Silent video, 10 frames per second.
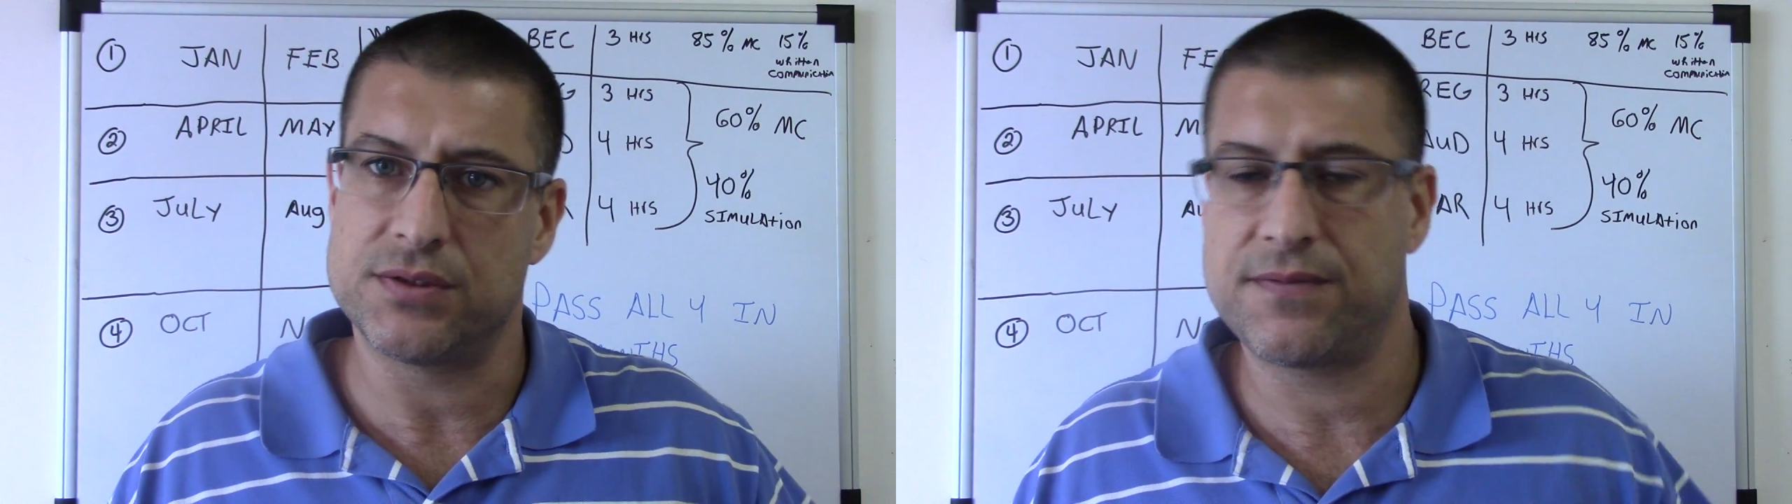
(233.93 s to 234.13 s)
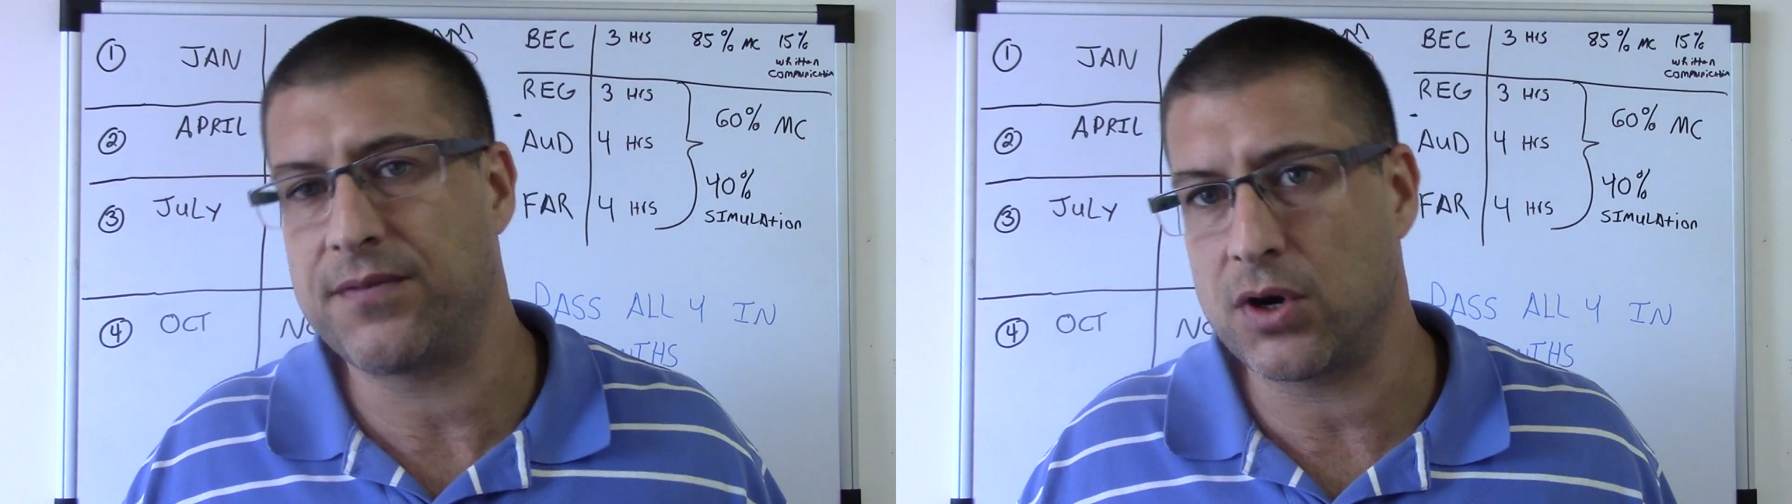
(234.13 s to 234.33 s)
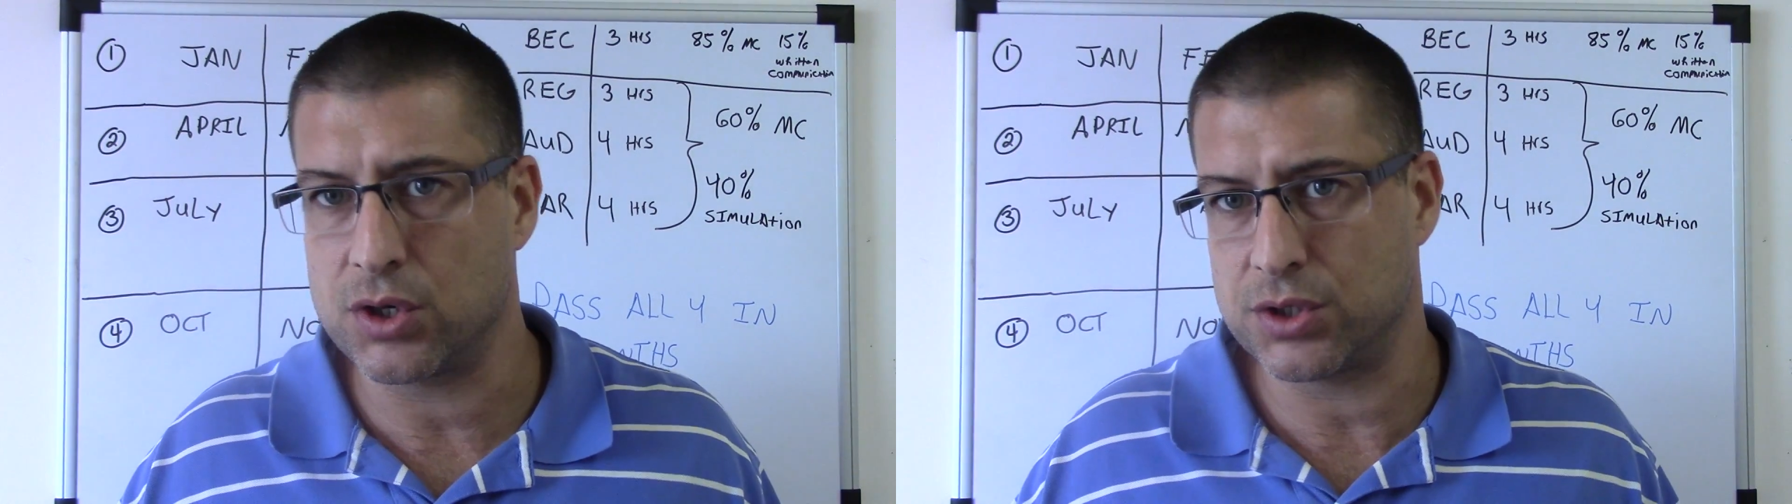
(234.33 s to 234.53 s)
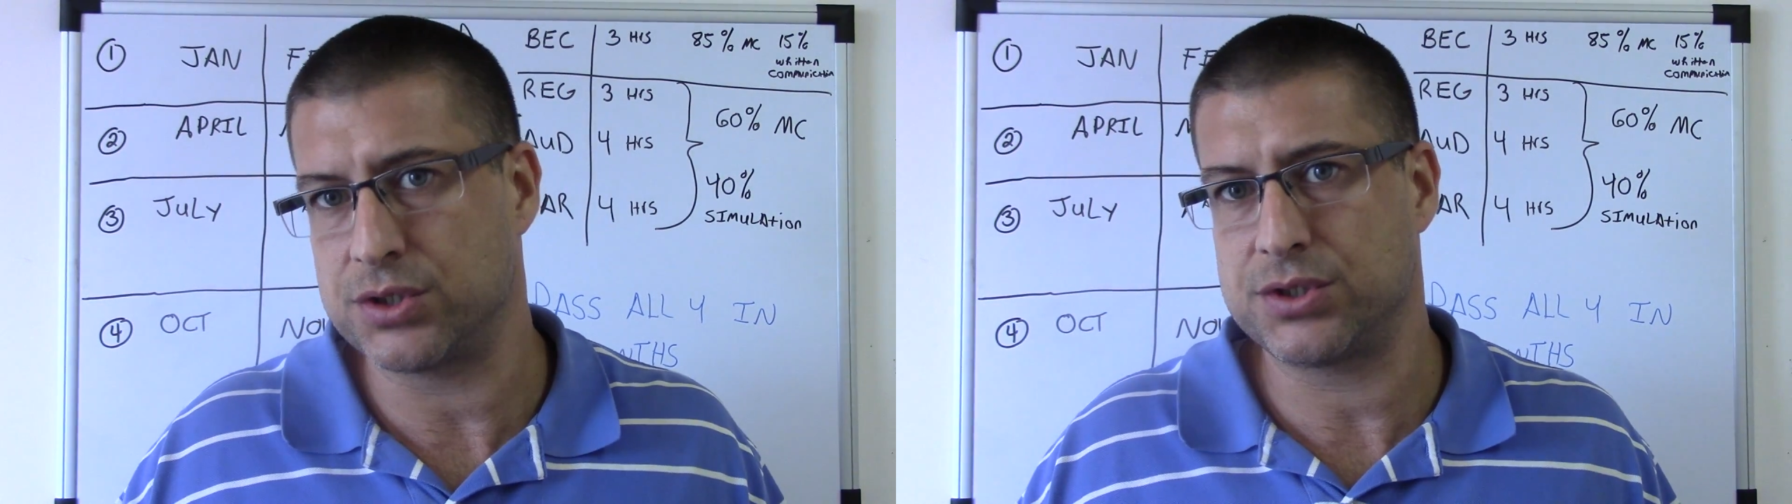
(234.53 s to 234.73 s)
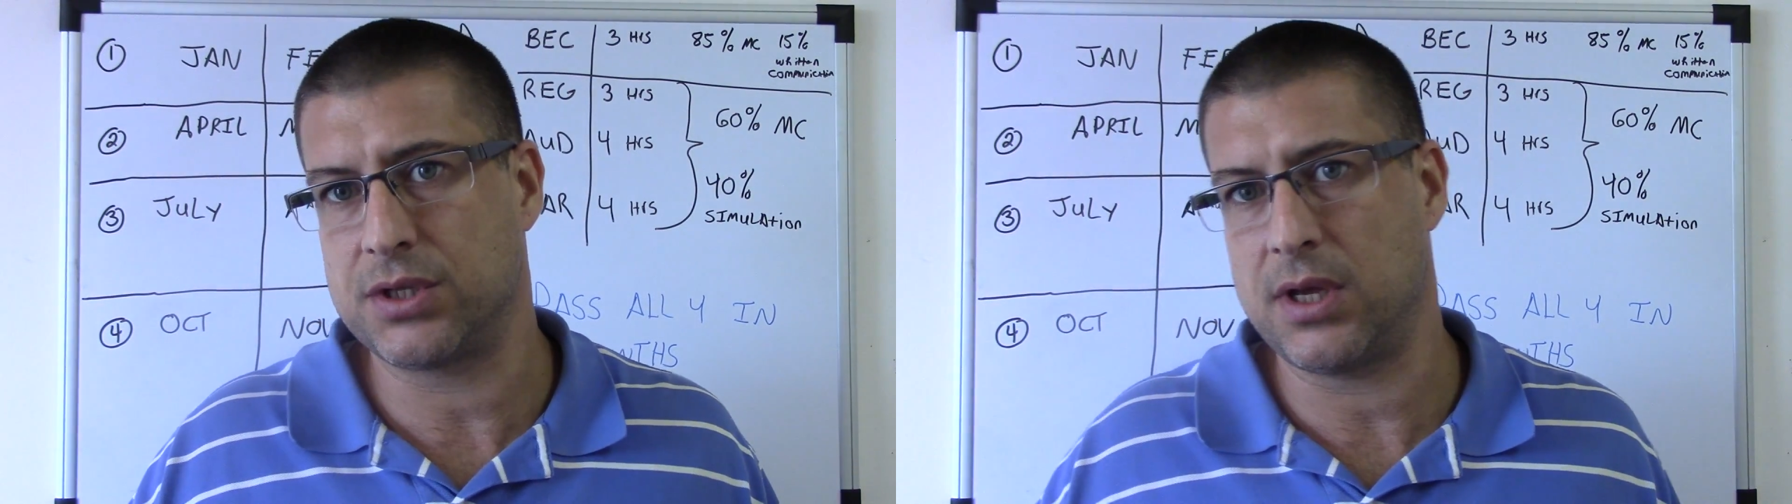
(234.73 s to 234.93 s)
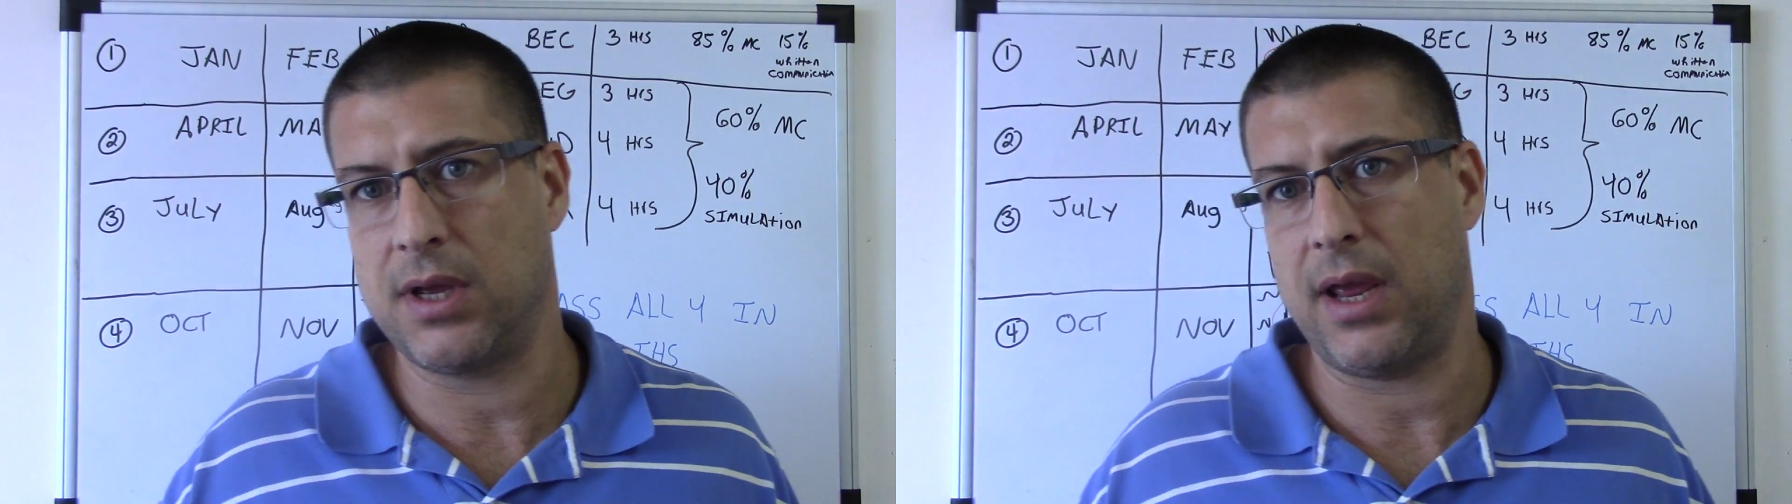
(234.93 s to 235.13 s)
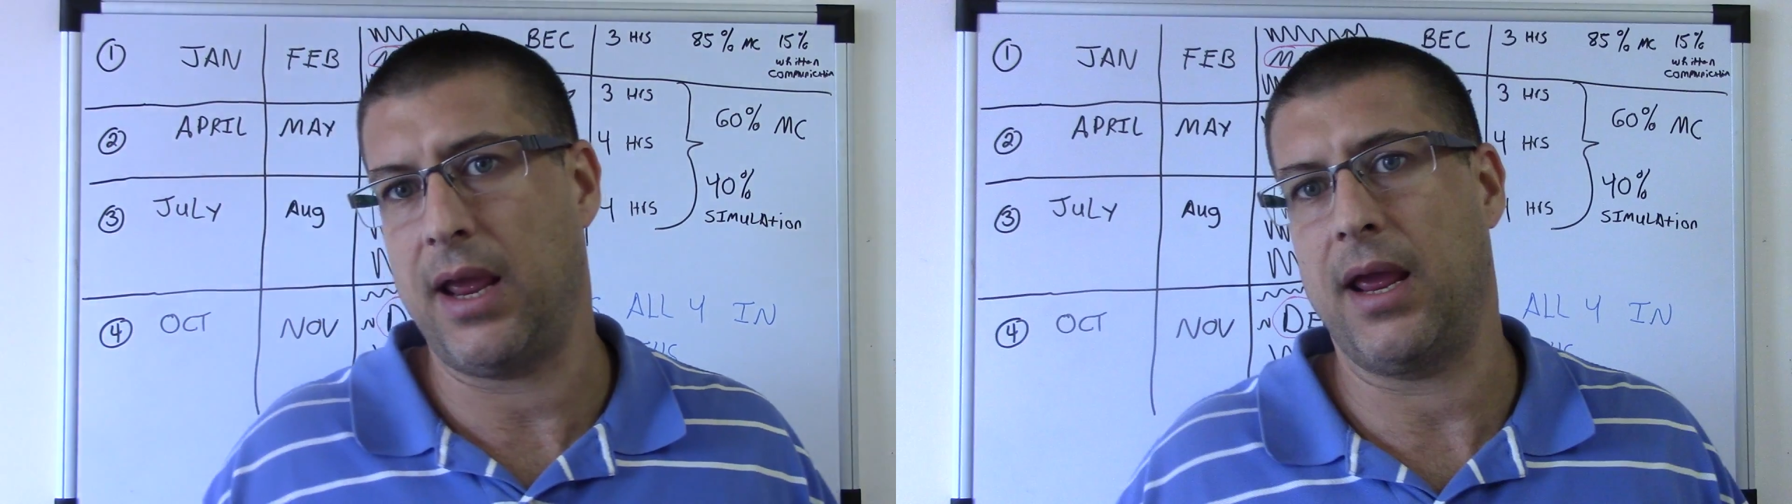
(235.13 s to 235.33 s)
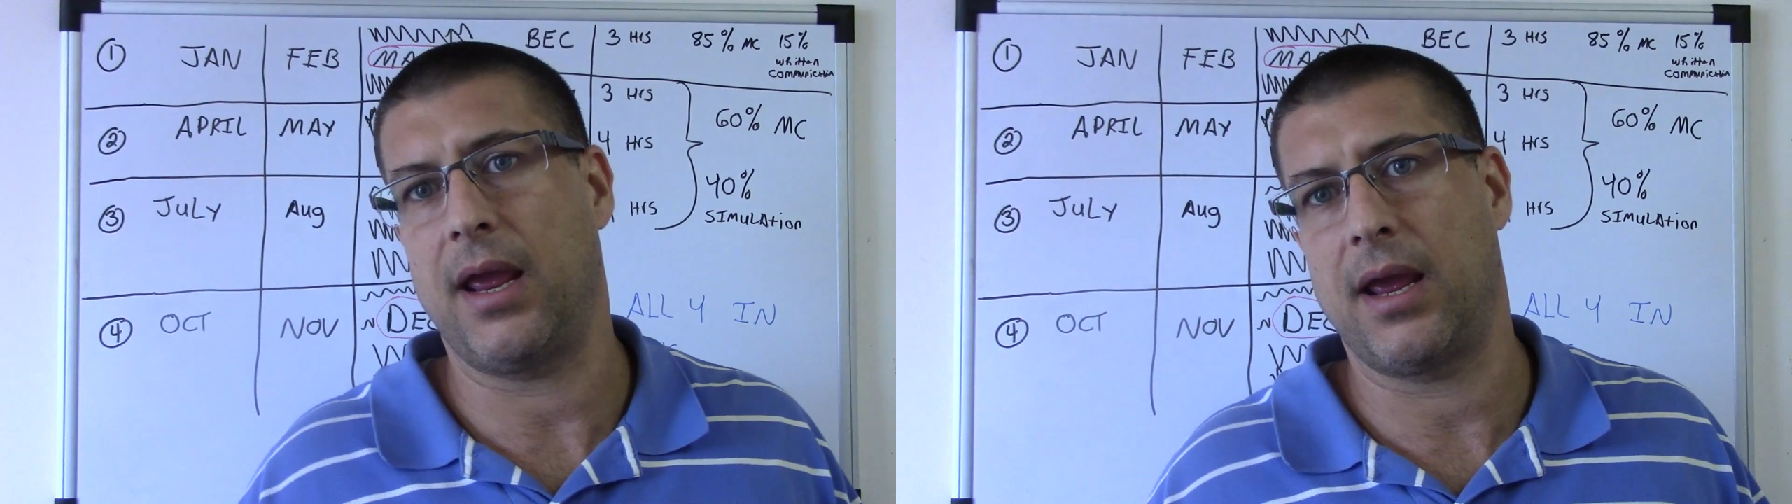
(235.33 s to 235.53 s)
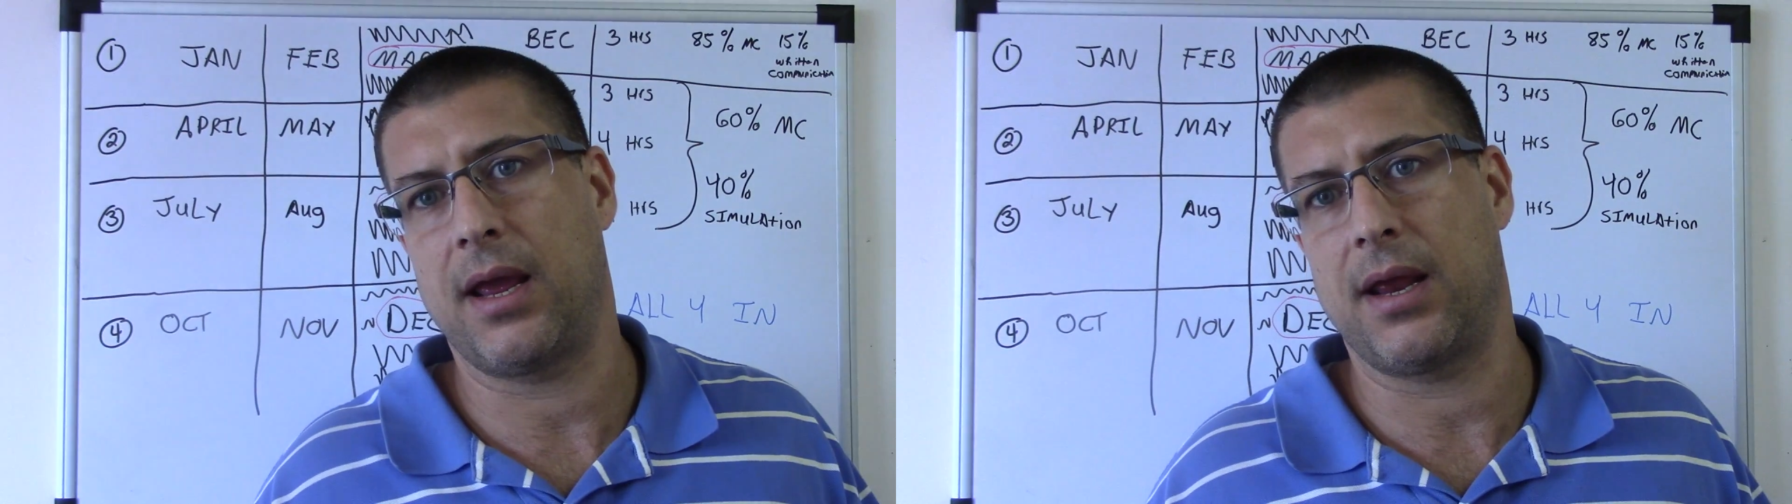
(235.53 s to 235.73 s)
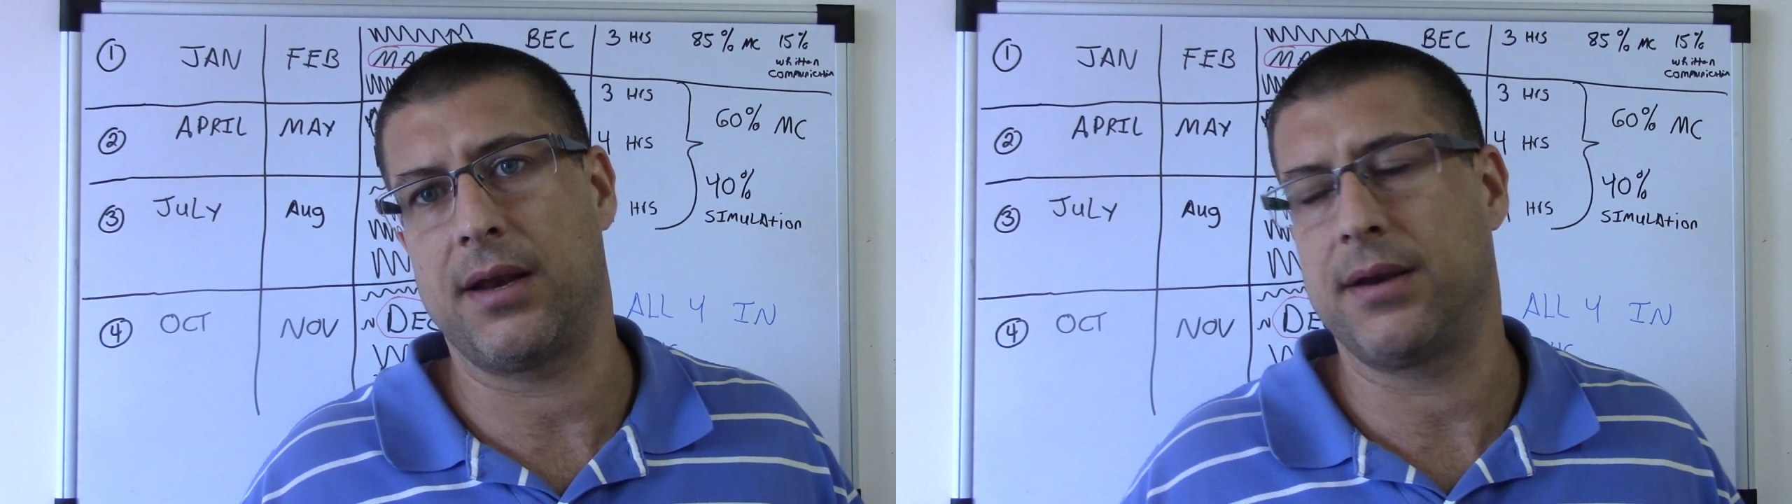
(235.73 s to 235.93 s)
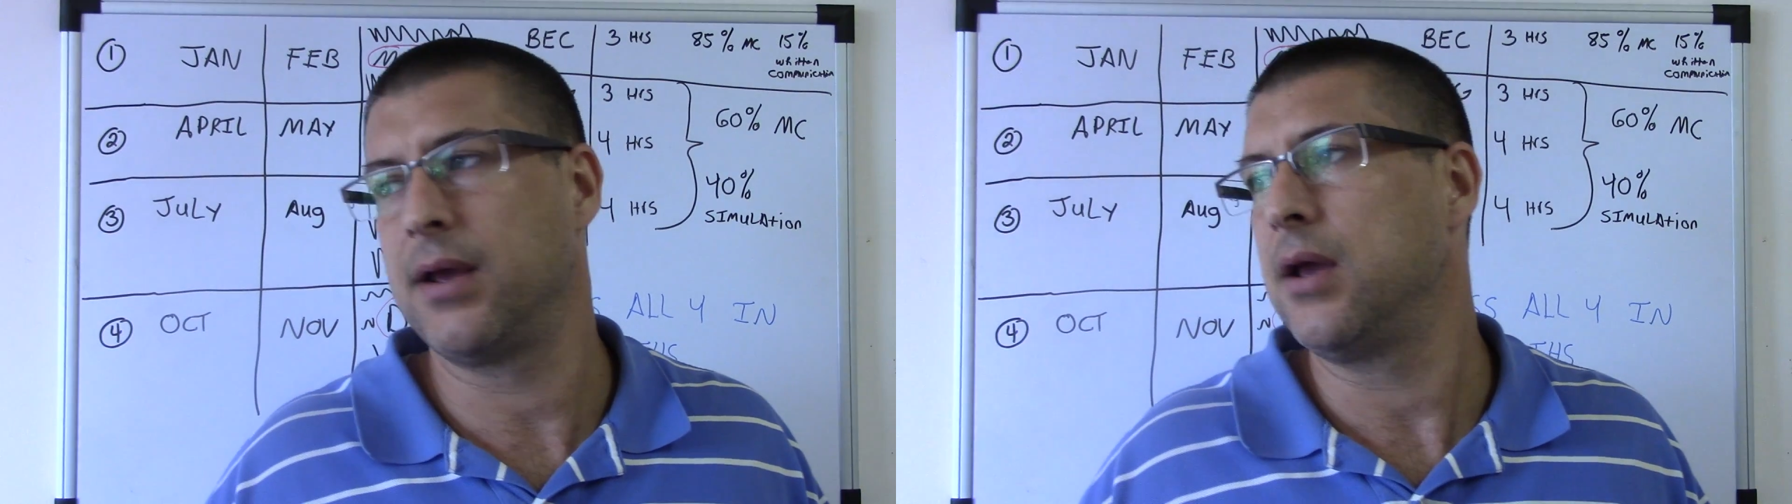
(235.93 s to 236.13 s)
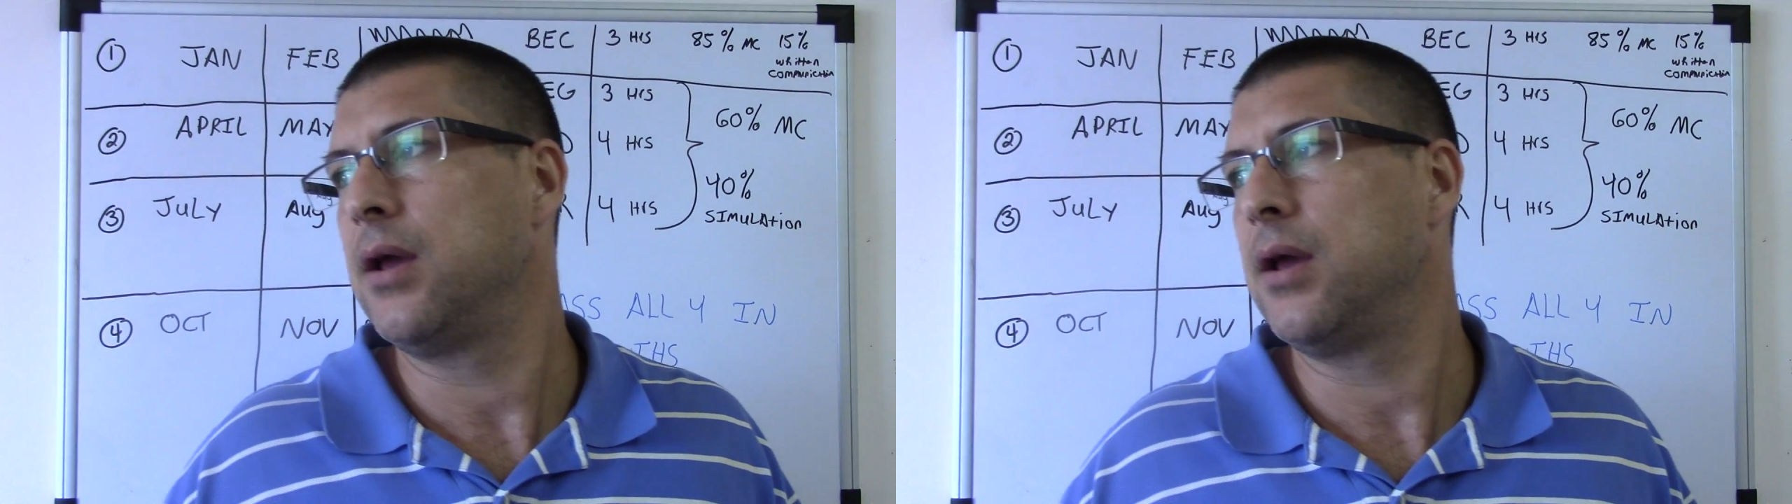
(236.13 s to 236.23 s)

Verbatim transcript: first and